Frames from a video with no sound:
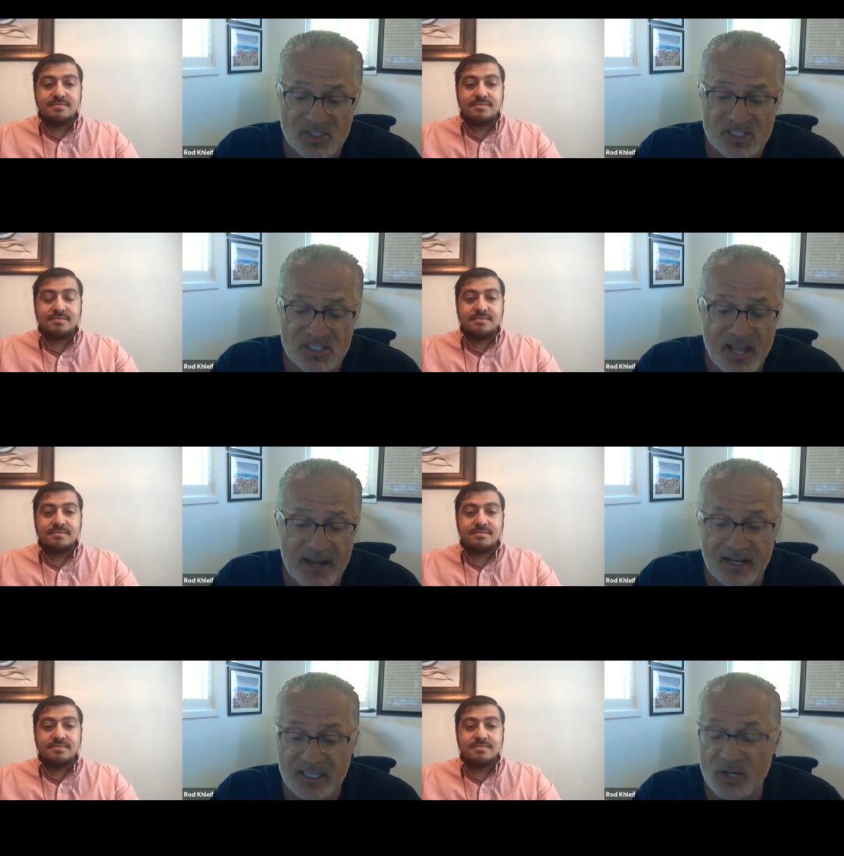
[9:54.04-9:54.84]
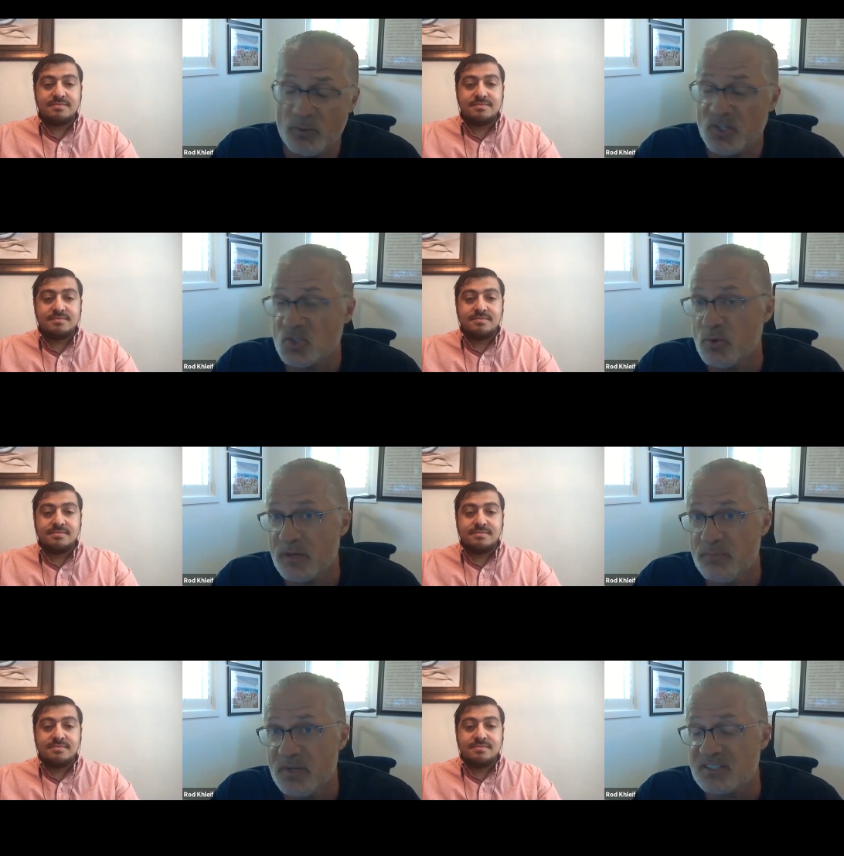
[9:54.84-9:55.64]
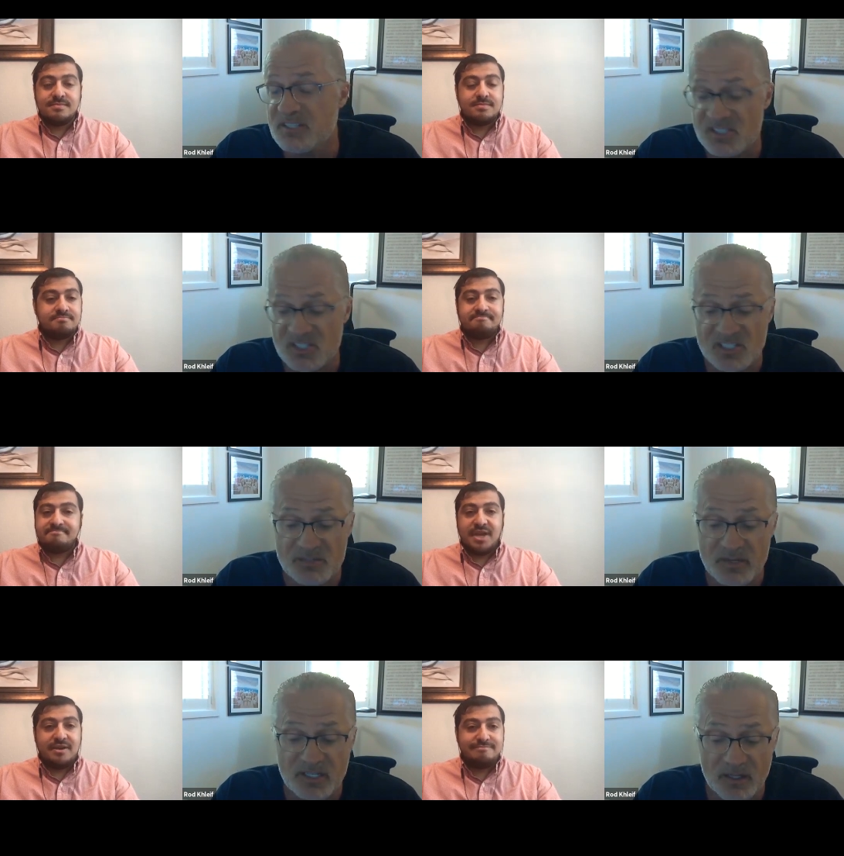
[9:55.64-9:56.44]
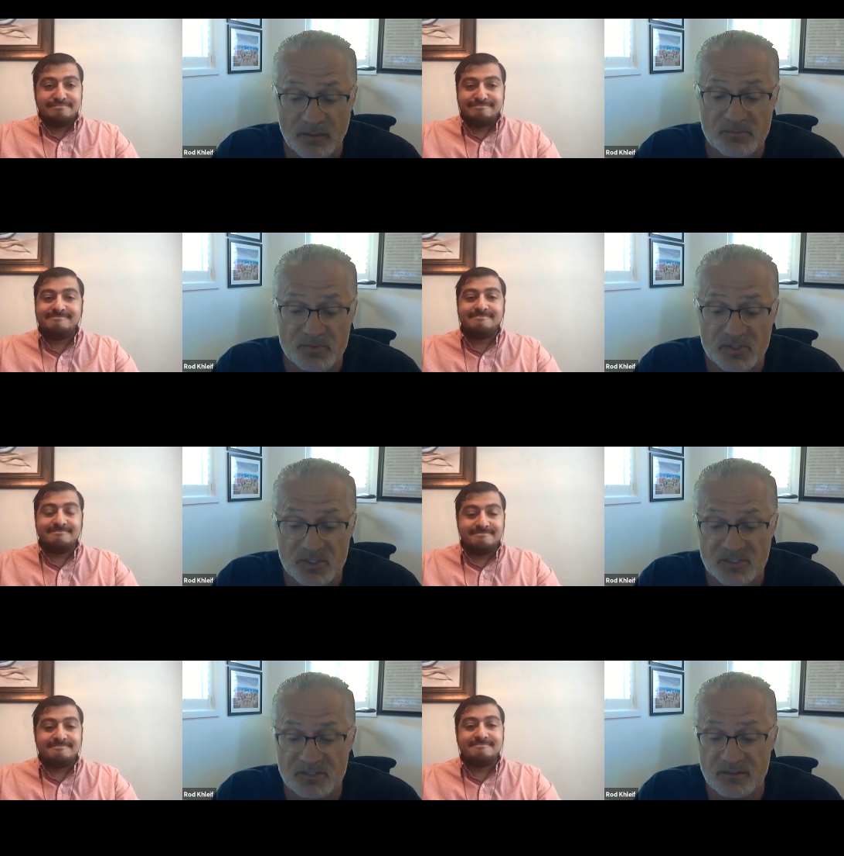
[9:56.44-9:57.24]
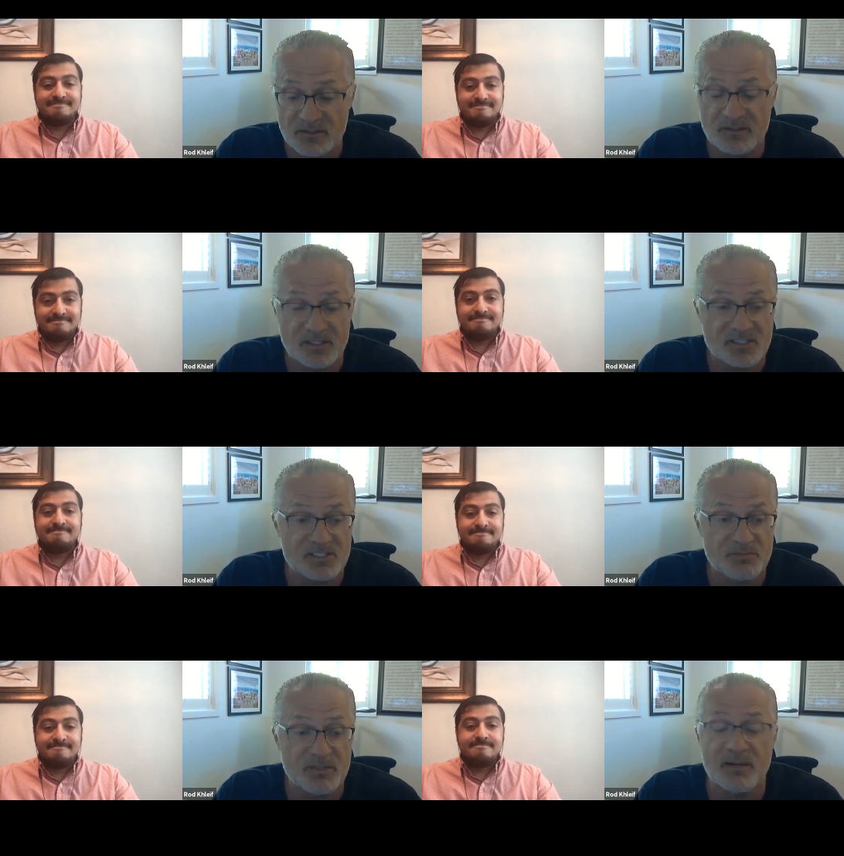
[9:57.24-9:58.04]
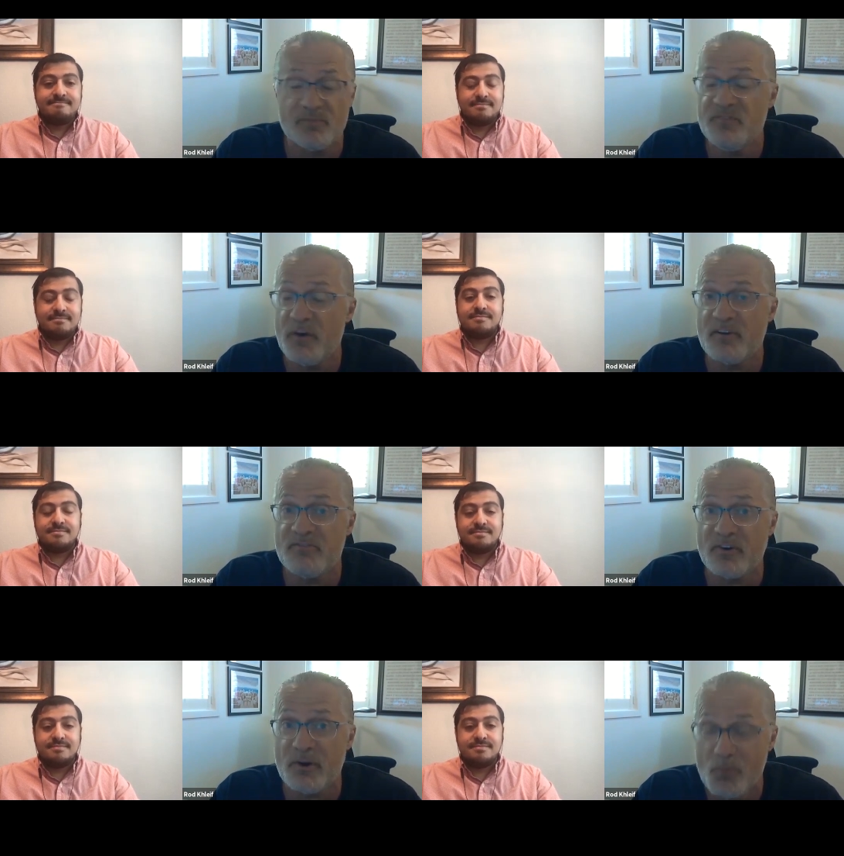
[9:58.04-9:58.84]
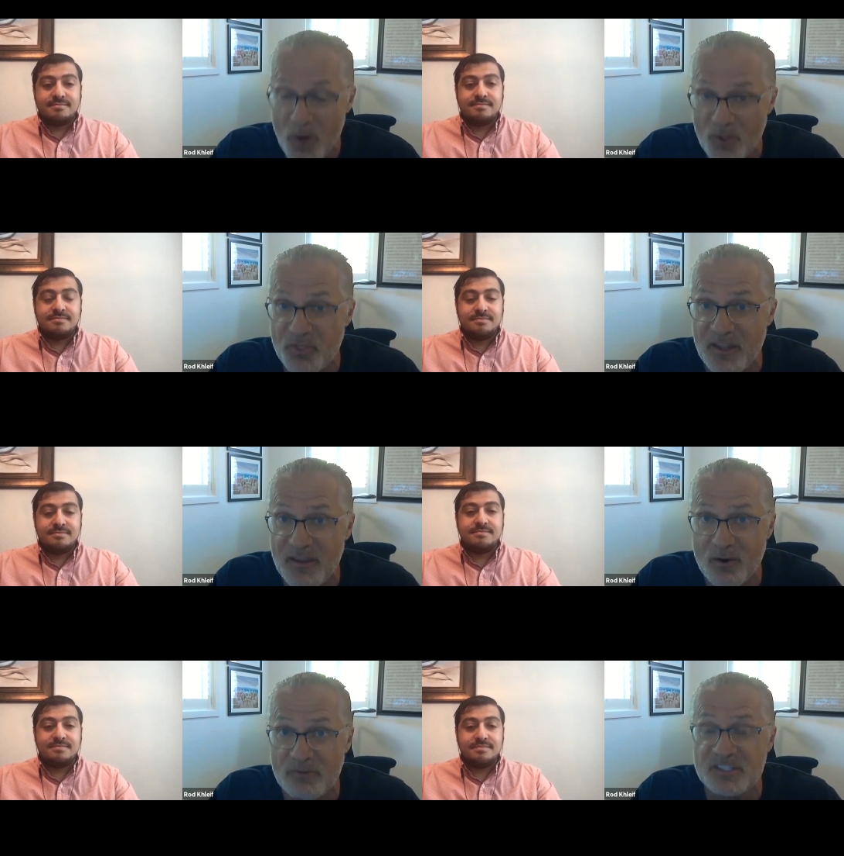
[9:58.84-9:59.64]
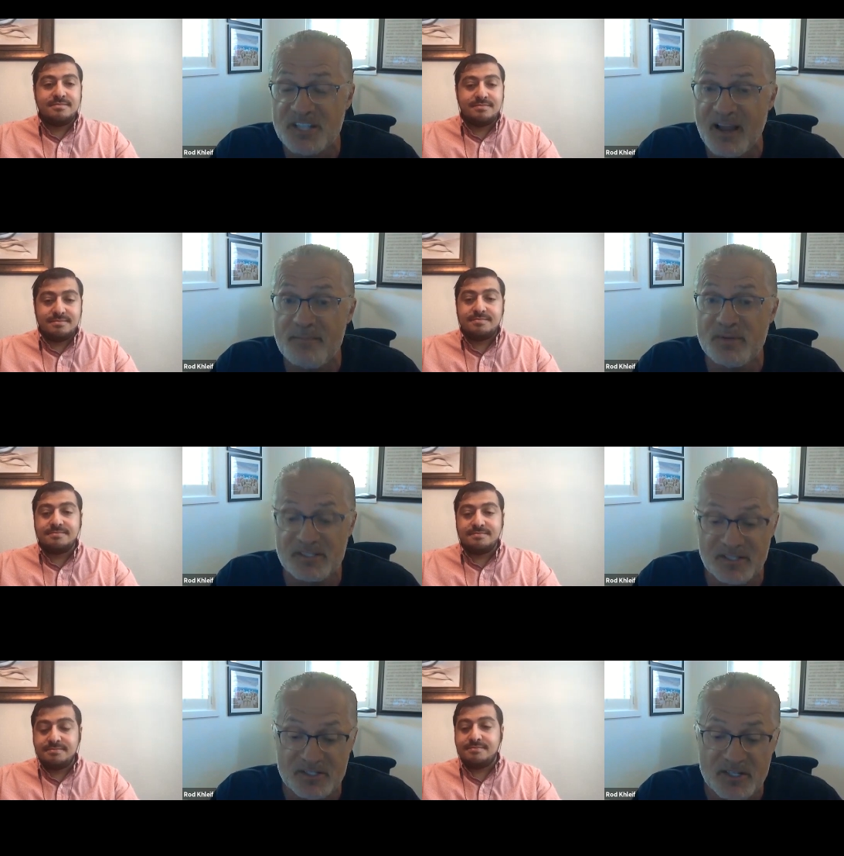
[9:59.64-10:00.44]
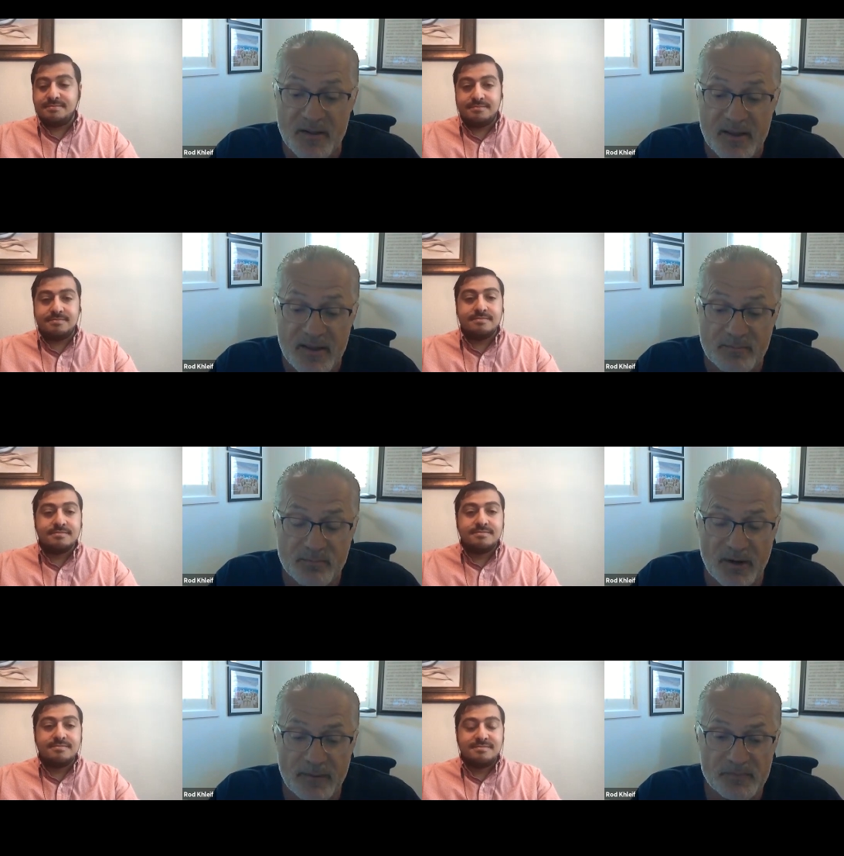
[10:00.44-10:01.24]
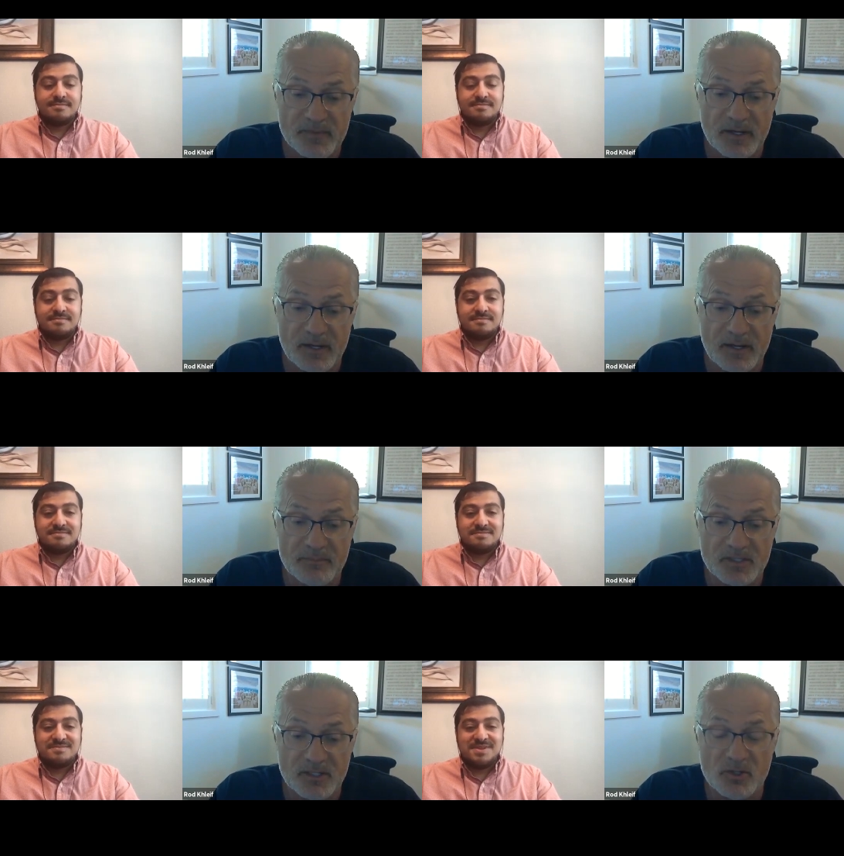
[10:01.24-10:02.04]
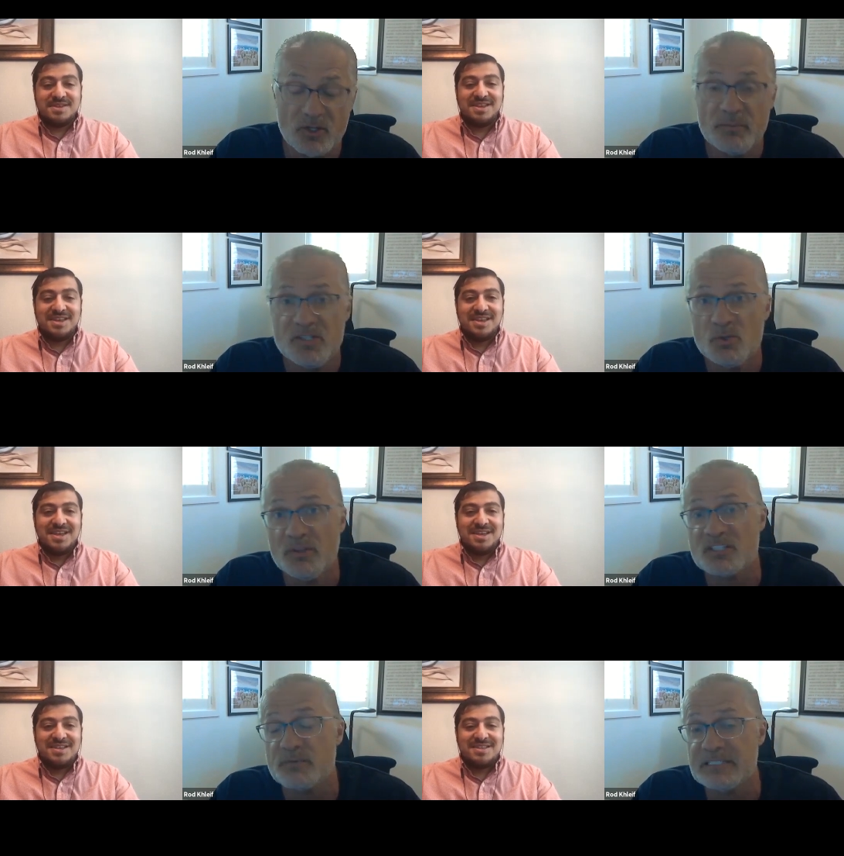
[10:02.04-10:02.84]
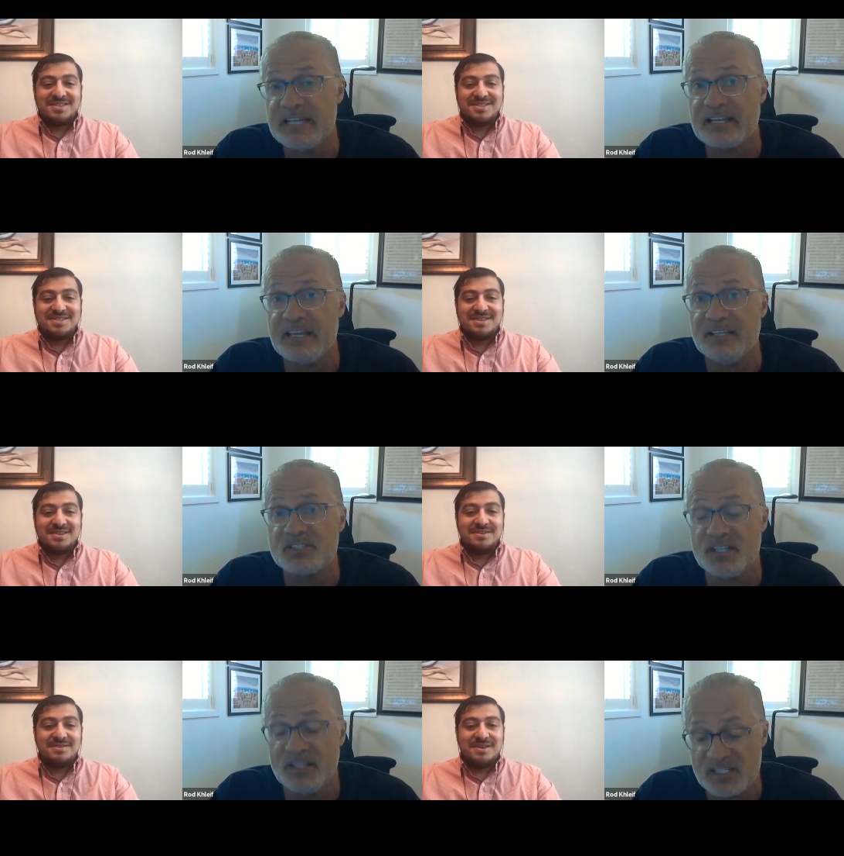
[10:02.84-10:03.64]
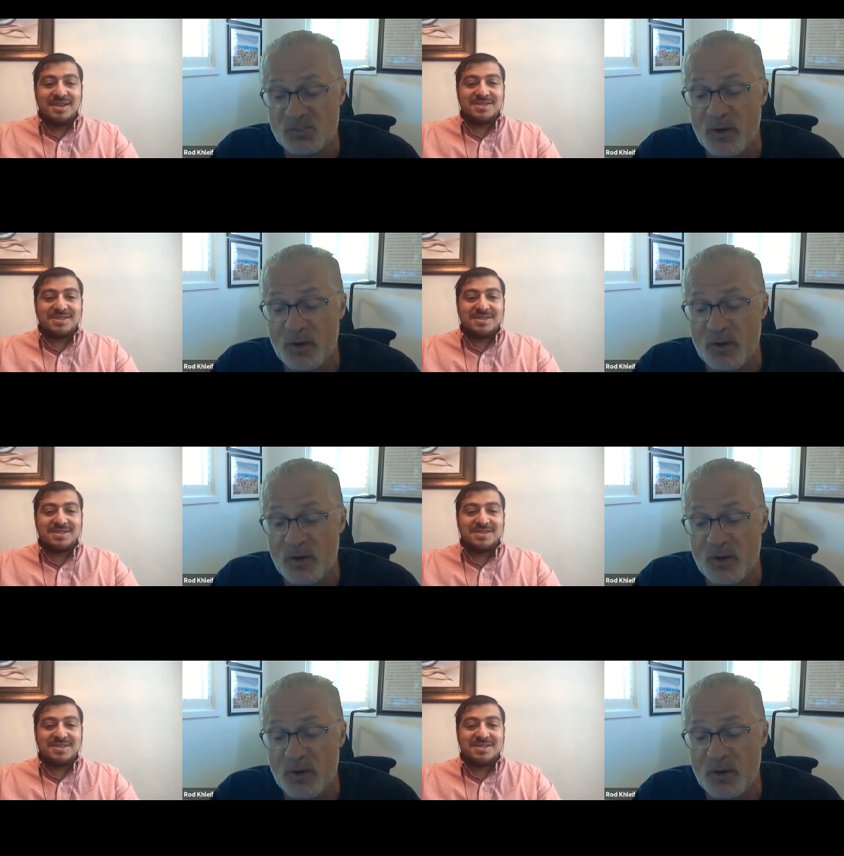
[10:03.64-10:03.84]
Speaker 1: not a get rich quick business. This has become this has become very very wealthy over time business. But um, you know you're going to be doing this for decades, and that's like why you